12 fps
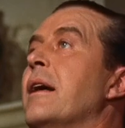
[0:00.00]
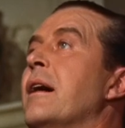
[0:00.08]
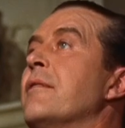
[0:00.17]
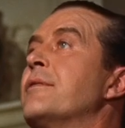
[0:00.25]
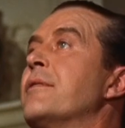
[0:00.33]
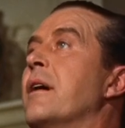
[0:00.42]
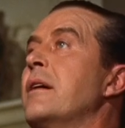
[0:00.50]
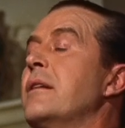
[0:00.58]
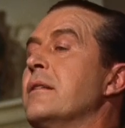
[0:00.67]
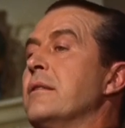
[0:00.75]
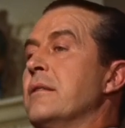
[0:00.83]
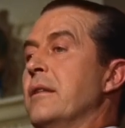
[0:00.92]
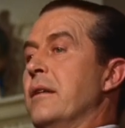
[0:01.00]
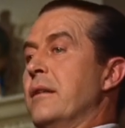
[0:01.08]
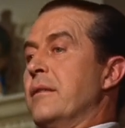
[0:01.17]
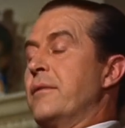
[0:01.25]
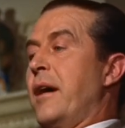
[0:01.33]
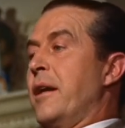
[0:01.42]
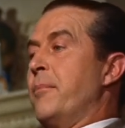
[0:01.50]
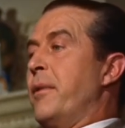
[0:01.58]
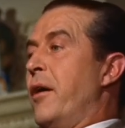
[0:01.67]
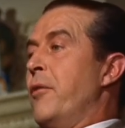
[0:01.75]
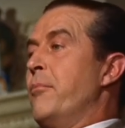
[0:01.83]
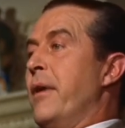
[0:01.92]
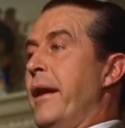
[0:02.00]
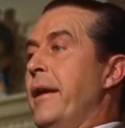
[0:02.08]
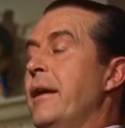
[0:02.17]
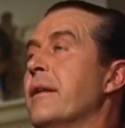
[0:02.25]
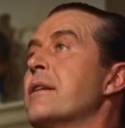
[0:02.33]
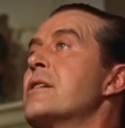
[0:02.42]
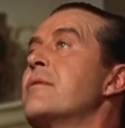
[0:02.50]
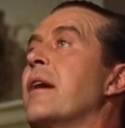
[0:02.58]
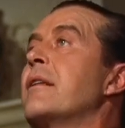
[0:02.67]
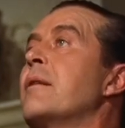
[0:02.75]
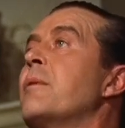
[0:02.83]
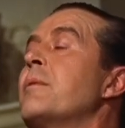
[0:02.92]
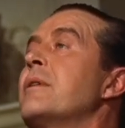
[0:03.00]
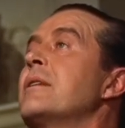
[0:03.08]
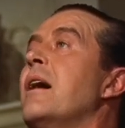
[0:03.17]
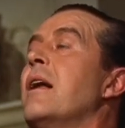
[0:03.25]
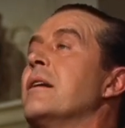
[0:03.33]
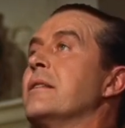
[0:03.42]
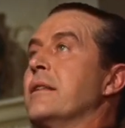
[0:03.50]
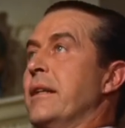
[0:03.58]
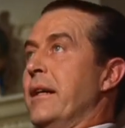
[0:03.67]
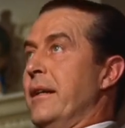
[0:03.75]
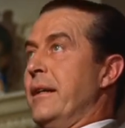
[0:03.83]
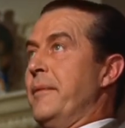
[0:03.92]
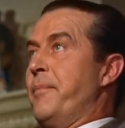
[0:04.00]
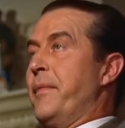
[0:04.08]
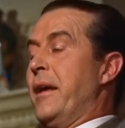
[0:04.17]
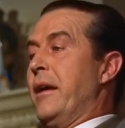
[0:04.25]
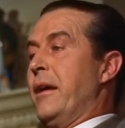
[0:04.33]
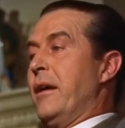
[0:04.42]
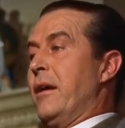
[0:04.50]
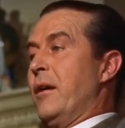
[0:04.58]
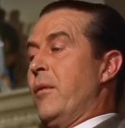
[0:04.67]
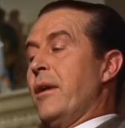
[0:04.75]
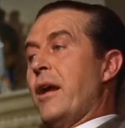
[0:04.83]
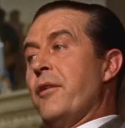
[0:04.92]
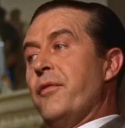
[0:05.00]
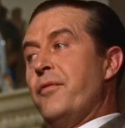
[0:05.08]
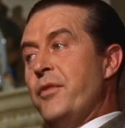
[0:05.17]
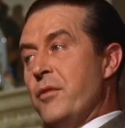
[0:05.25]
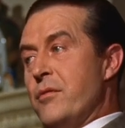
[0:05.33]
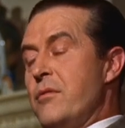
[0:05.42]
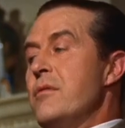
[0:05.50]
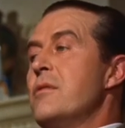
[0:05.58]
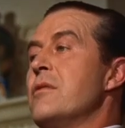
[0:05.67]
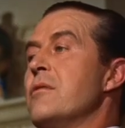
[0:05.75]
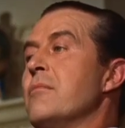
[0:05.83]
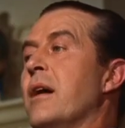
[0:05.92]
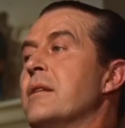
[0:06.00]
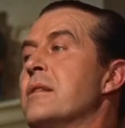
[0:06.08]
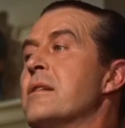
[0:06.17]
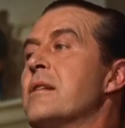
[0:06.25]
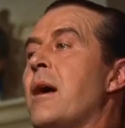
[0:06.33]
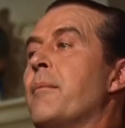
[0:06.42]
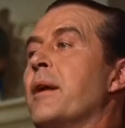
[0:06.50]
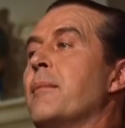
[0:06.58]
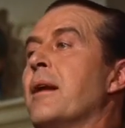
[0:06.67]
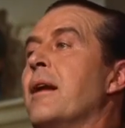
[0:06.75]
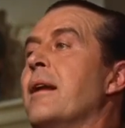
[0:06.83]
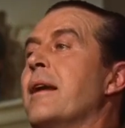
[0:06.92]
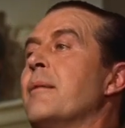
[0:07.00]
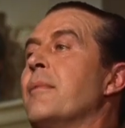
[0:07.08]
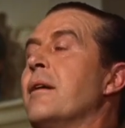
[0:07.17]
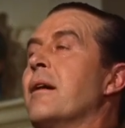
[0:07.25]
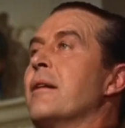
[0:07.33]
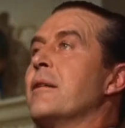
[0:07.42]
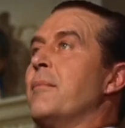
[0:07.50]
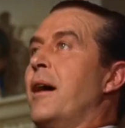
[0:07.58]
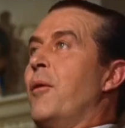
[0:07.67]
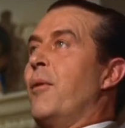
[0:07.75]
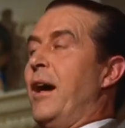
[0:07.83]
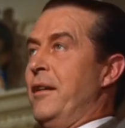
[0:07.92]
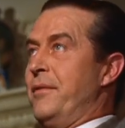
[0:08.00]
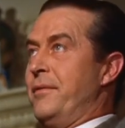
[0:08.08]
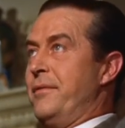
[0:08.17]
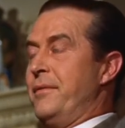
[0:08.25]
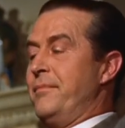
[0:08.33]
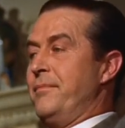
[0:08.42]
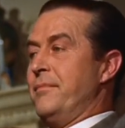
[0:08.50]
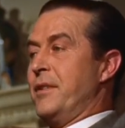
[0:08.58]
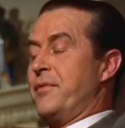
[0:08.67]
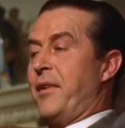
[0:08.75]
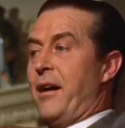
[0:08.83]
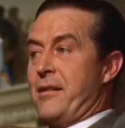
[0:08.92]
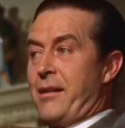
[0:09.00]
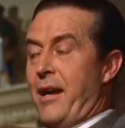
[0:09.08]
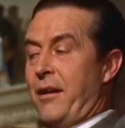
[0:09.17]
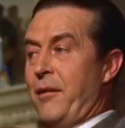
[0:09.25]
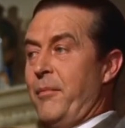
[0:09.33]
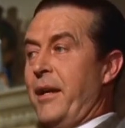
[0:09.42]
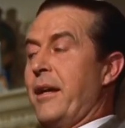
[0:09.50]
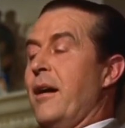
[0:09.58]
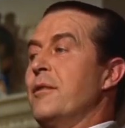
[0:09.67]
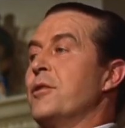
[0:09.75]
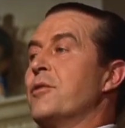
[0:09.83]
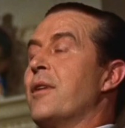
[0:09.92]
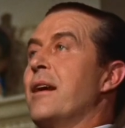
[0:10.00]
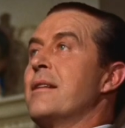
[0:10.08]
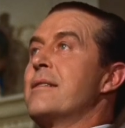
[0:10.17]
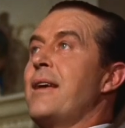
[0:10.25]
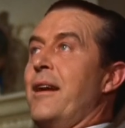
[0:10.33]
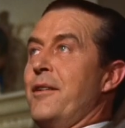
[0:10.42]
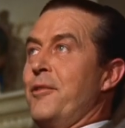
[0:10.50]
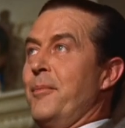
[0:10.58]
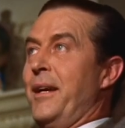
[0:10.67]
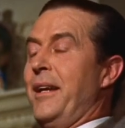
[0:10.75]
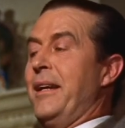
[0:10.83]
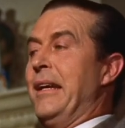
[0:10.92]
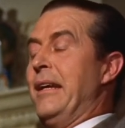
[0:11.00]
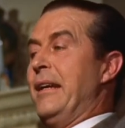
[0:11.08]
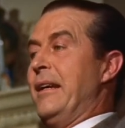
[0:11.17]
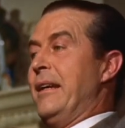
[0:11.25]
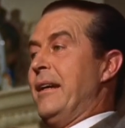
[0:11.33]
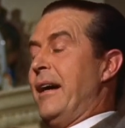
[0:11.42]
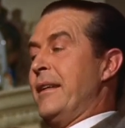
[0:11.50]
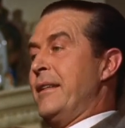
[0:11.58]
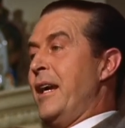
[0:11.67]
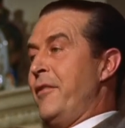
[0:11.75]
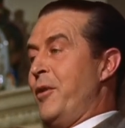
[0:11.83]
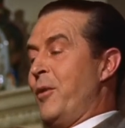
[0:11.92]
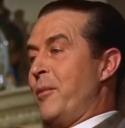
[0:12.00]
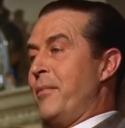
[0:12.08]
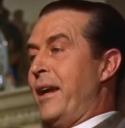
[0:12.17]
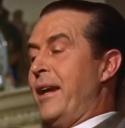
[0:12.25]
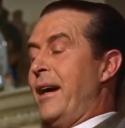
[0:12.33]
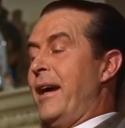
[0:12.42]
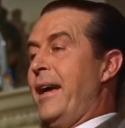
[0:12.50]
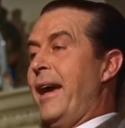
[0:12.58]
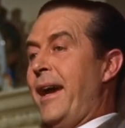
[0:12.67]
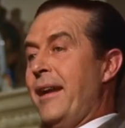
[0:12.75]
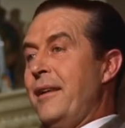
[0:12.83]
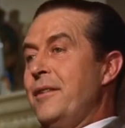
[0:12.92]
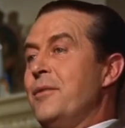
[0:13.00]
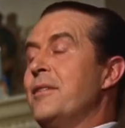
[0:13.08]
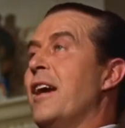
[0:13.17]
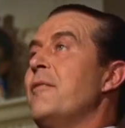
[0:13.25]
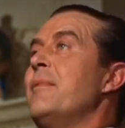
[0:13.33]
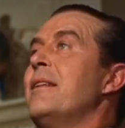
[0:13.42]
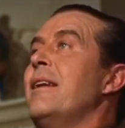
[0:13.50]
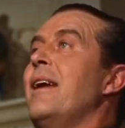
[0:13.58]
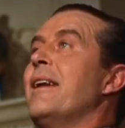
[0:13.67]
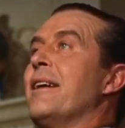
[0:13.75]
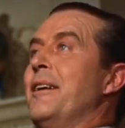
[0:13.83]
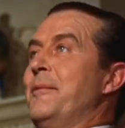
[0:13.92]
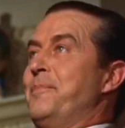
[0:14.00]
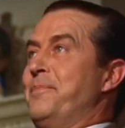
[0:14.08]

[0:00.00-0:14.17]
half drunk and uh, tried to borrow money on the strength that we were at college together. When I refused, you mentioned something about a letter belonging to my wife. As far as I could make out, you're trying to sell it to me. I gave you what money I had, and you gave me the letter.